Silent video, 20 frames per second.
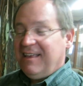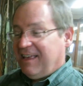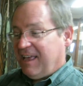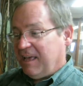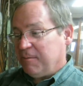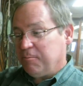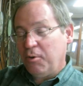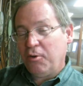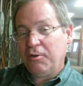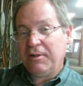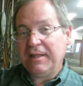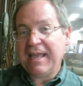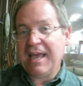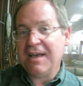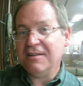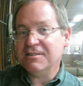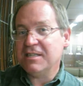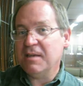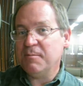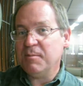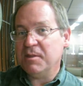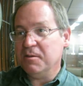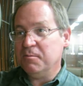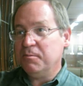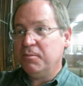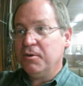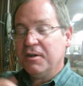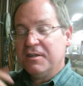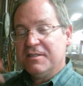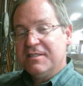and pulling out some of the
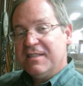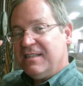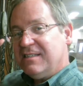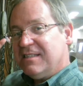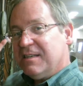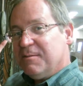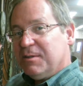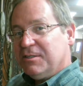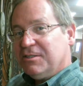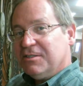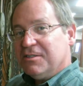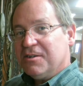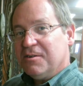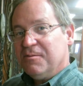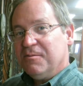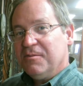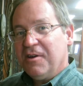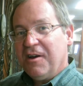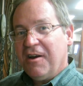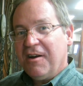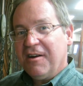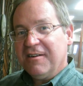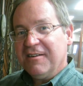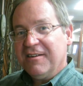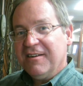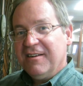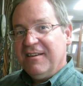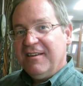books these images are